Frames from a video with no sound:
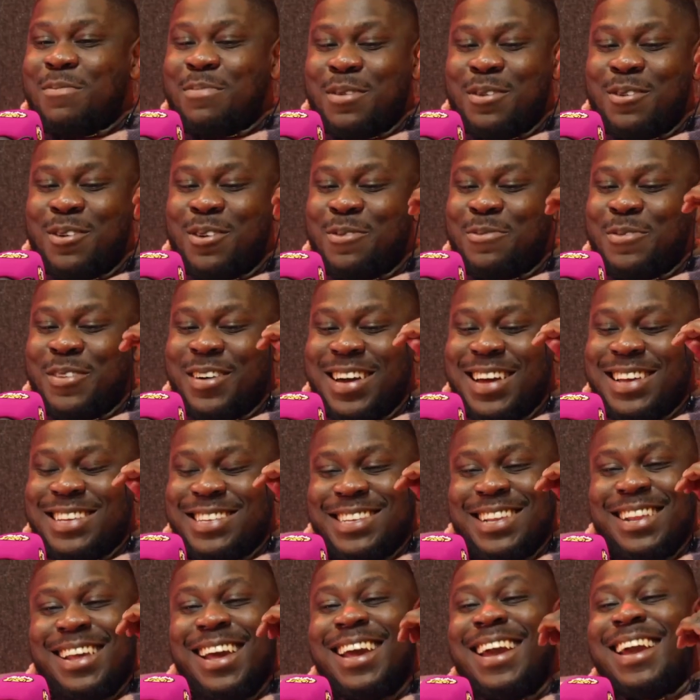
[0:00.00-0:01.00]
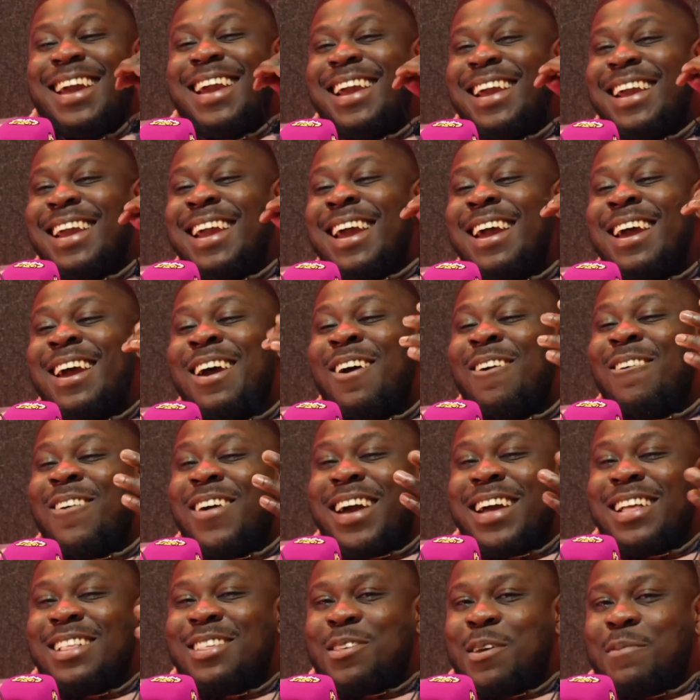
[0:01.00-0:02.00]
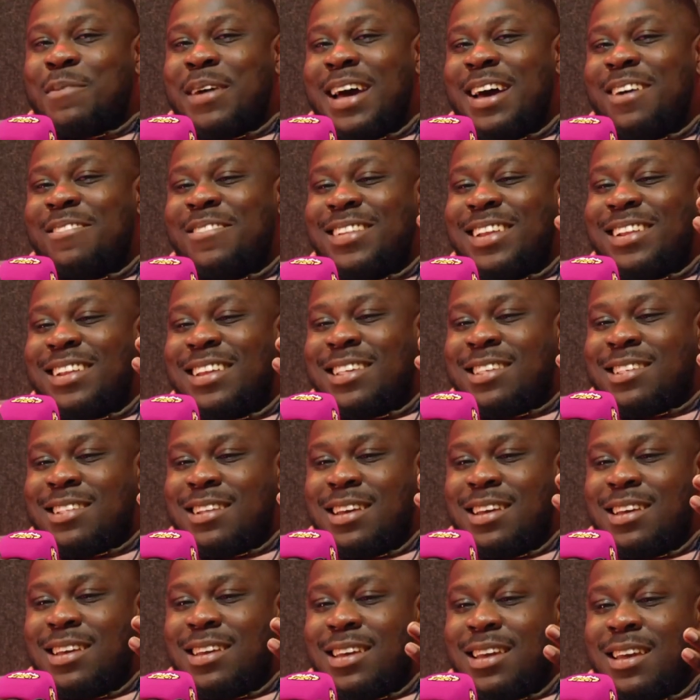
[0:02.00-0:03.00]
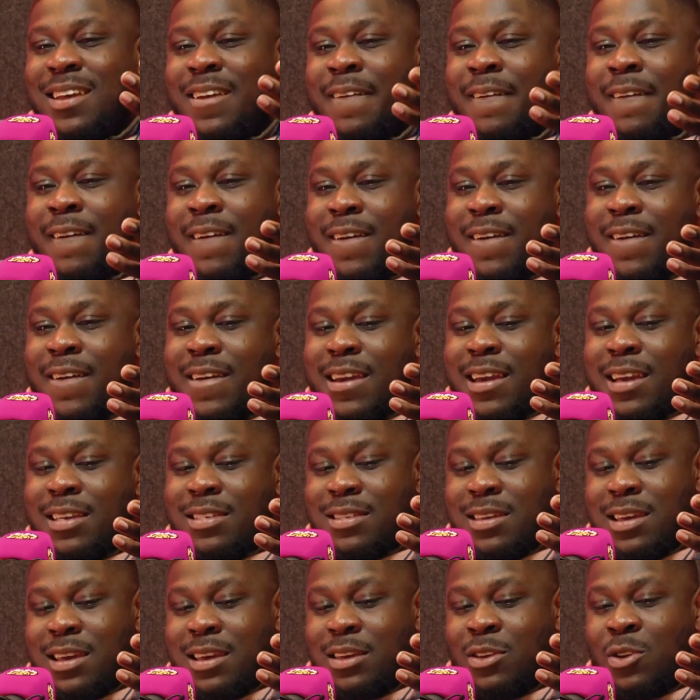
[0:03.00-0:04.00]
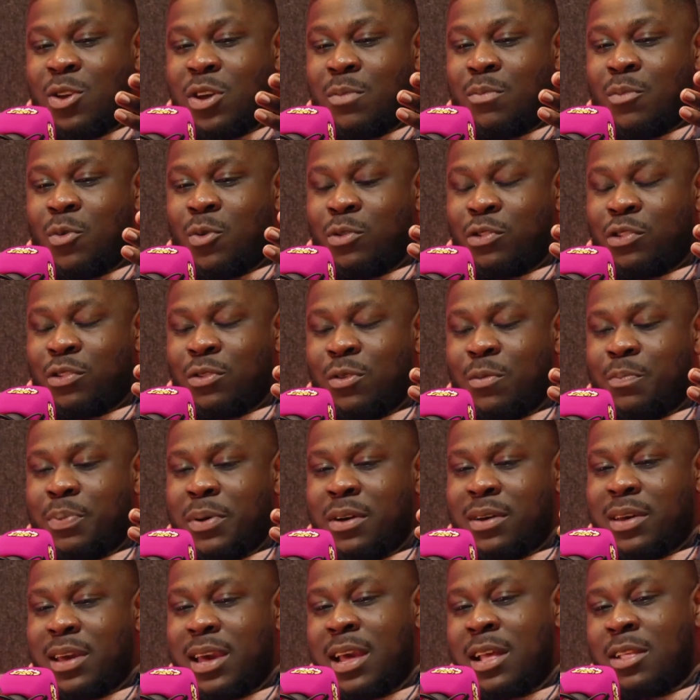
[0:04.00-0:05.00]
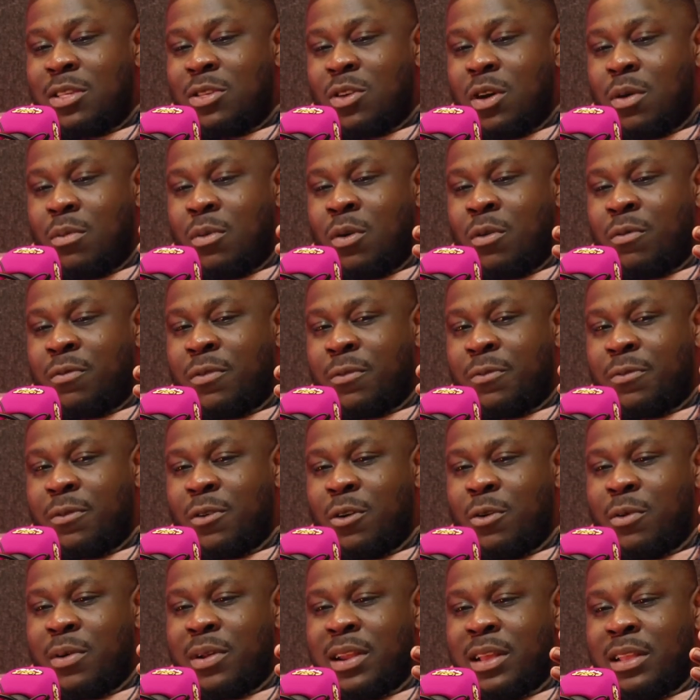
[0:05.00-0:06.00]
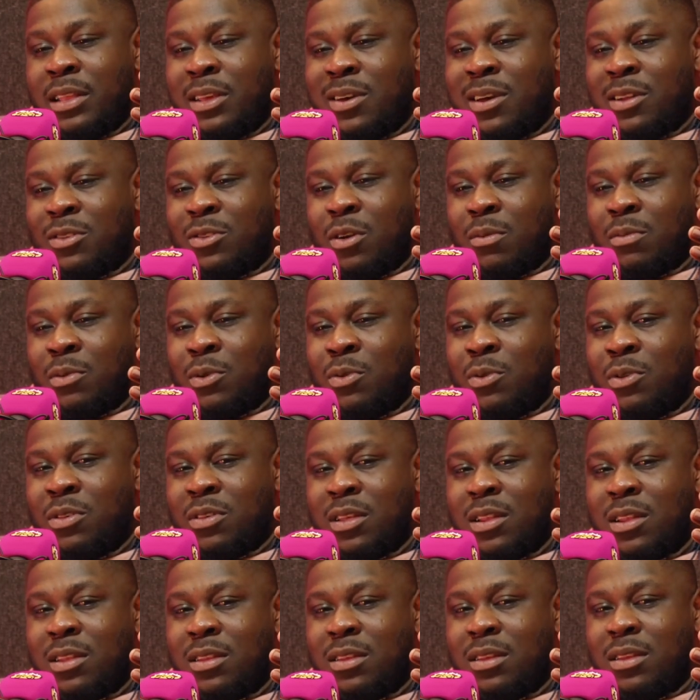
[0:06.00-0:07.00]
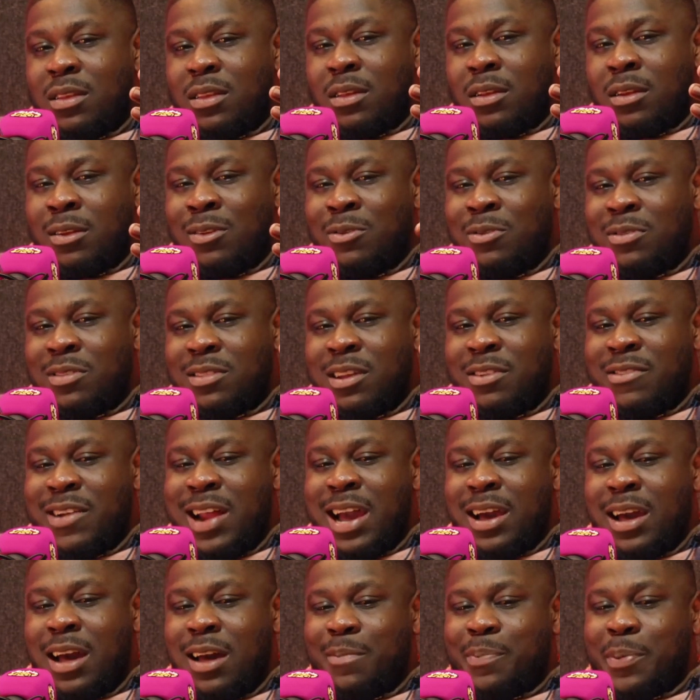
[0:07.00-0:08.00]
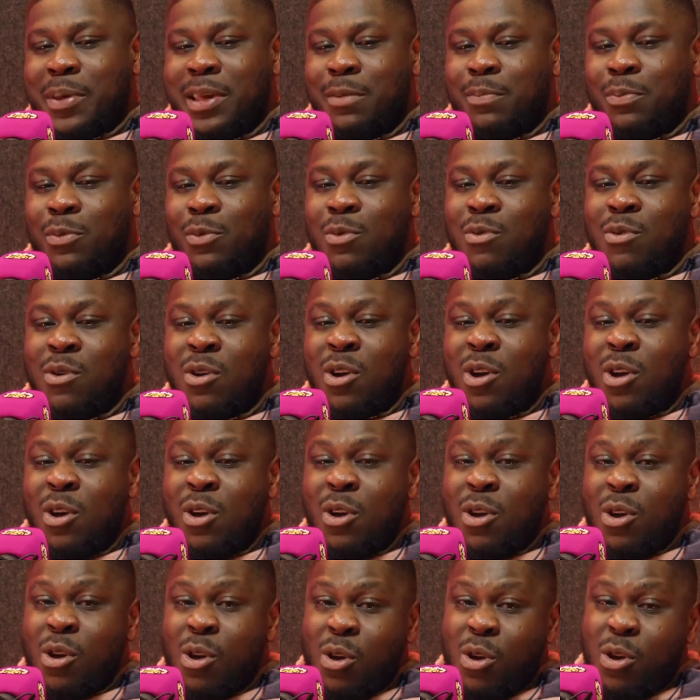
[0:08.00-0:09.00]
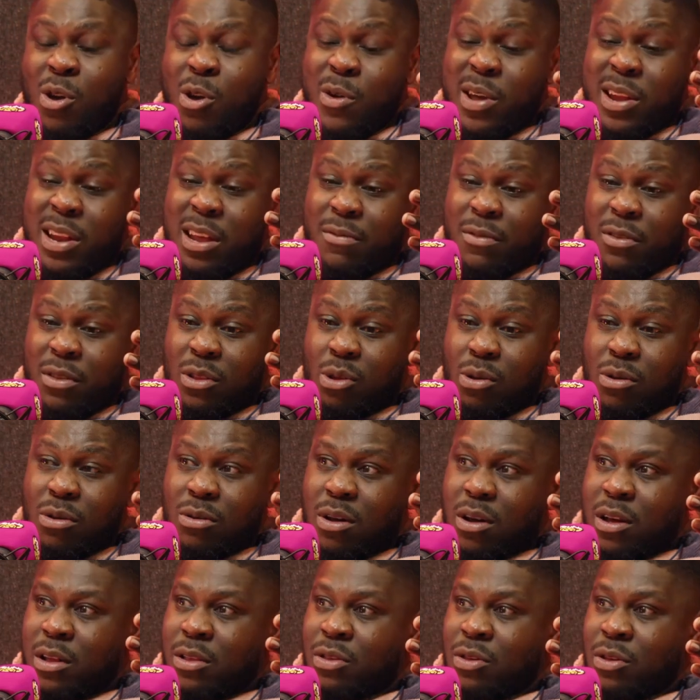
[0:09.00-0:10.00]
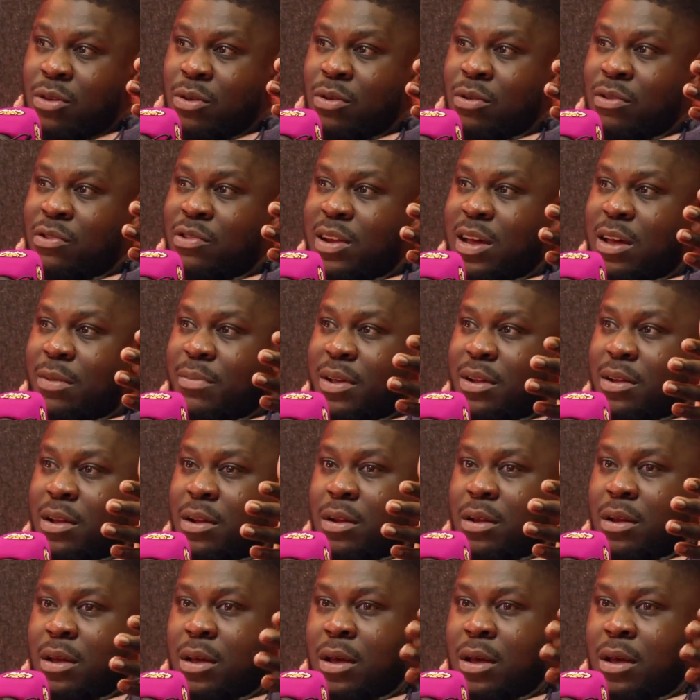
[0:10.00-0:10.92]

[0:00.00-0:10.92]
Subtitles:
bro, but it's like what ends up happening is like your emotional bucket ends up overflowing and you end up losing the rag at people who ain't even do nothing to you. Do you know what I mean?